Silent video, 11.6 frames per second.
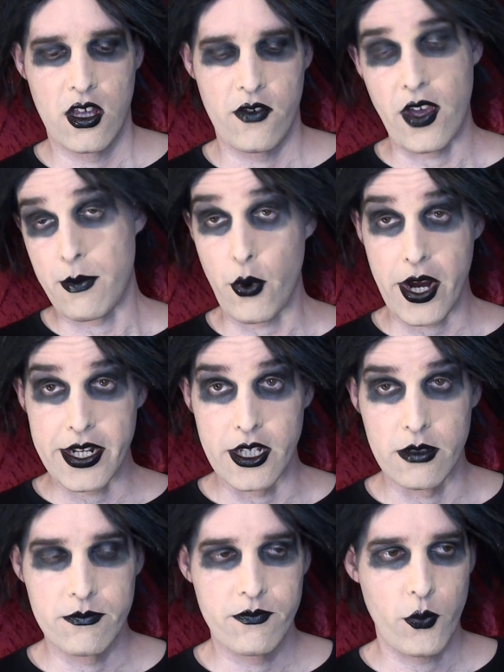
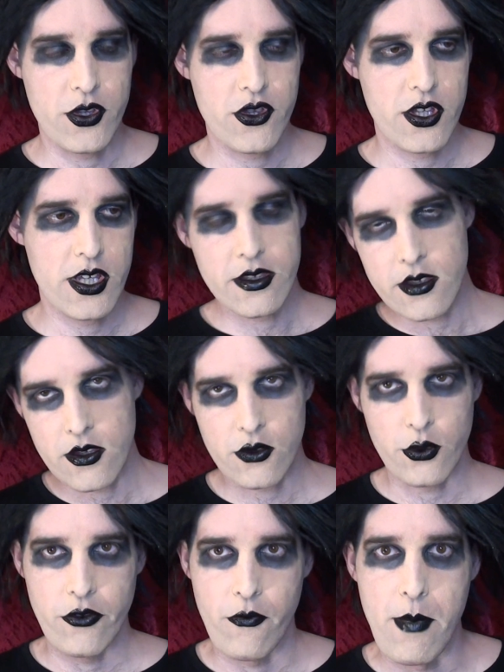vibranium, which is this
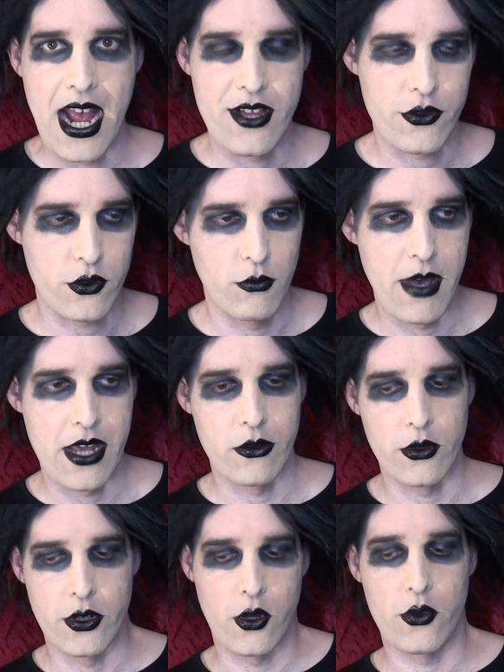sort of magical
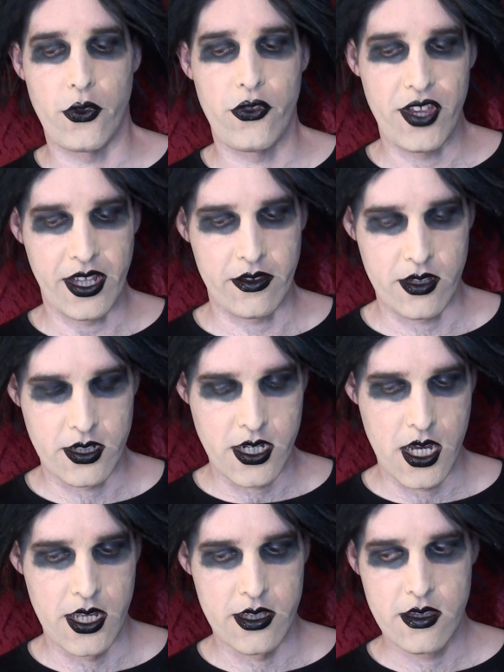metal and all the things it
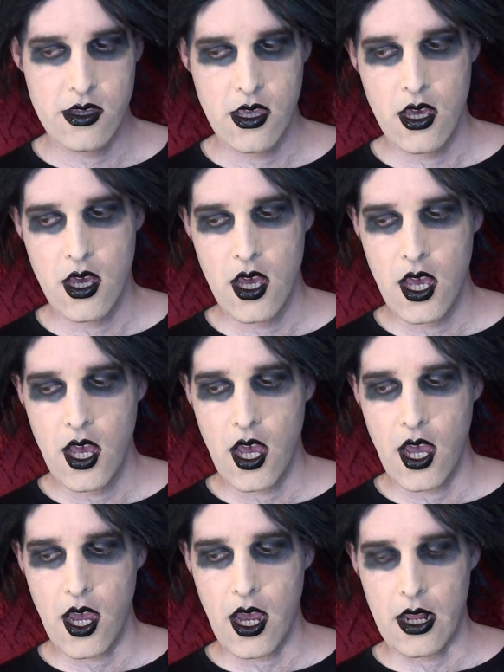does.
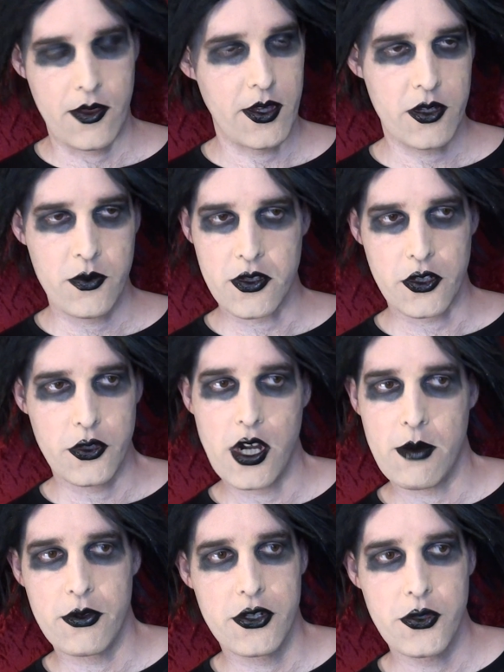I think it was a good
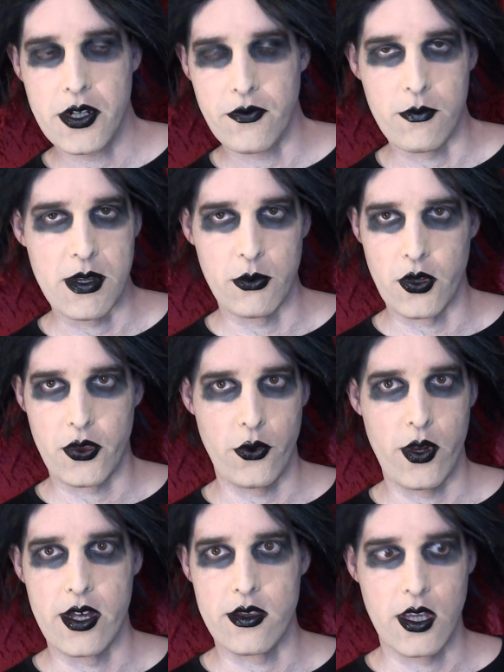opportunity for people to
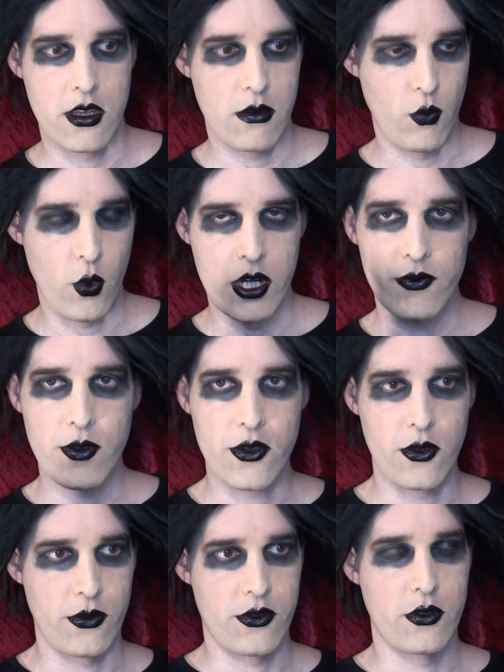theorize that what if the
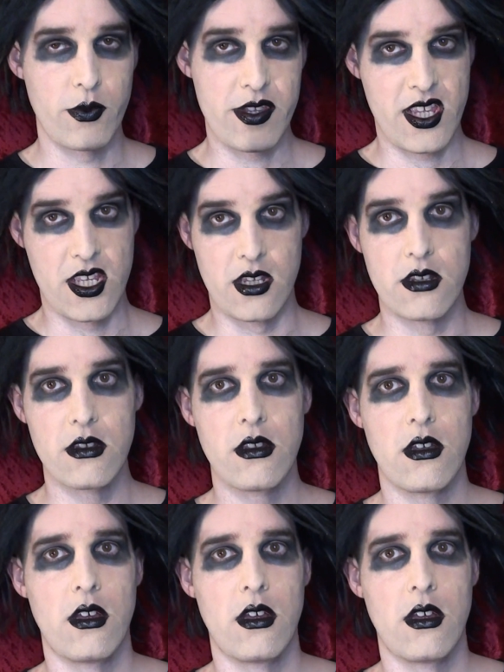Soul Stone was in